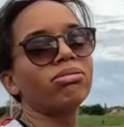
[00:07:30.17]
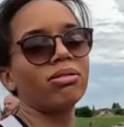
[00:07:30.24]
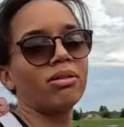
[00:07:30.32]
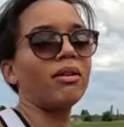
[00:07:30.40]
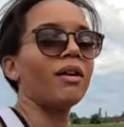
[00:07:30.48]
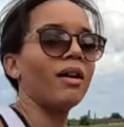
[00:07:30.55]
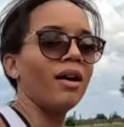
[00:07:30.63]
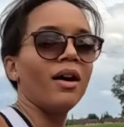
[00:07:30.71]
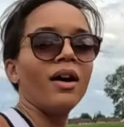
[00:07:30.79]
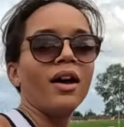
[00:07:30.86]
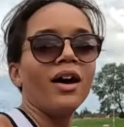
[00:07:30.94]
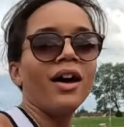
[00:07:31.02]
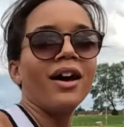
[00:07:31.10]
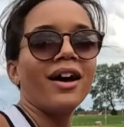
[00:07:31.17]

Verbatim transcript: I didn't want you to win.